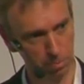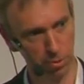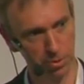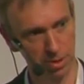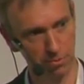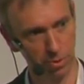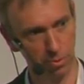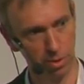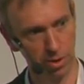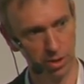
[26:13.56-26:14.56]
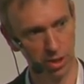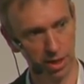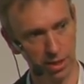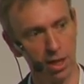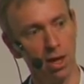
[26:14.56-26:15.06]
brought in for the
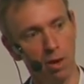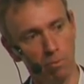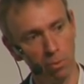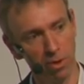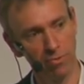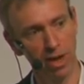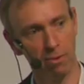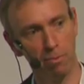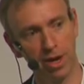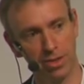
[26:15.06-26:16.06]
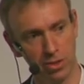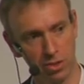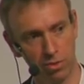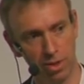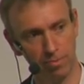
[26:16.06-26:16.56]
project, but we've now
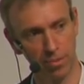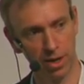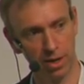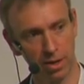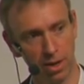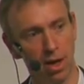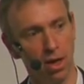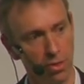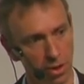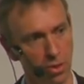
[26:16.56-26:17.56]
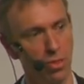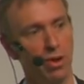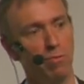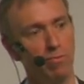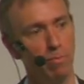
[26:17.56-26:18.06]
mainstreamed that. The other
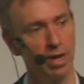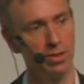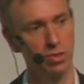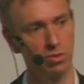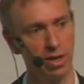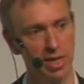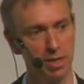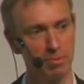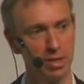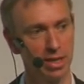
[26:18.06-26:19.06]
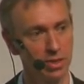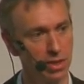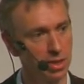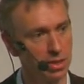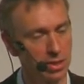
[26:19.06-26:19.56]
thing we've mainstreamed is
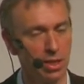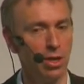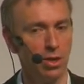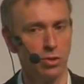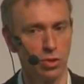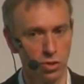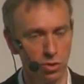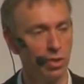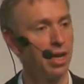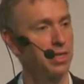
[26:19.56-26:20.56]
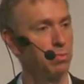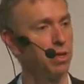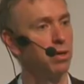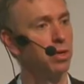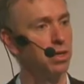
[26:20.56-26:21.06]
this student
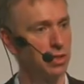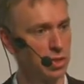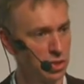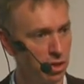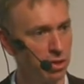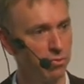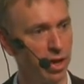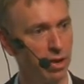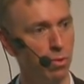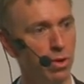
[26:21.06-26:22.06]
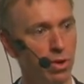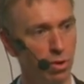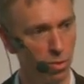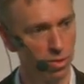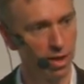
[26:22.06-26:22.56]
experience survey
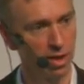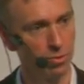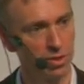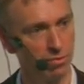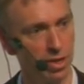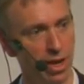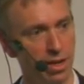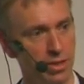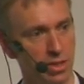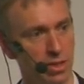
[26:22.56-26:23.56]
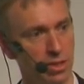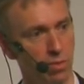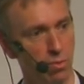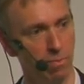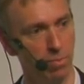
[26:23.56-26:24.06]
work with the levels of analysis
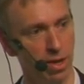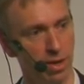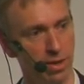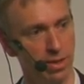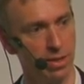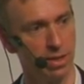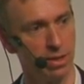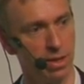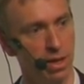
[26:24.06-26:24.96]
that went behind it.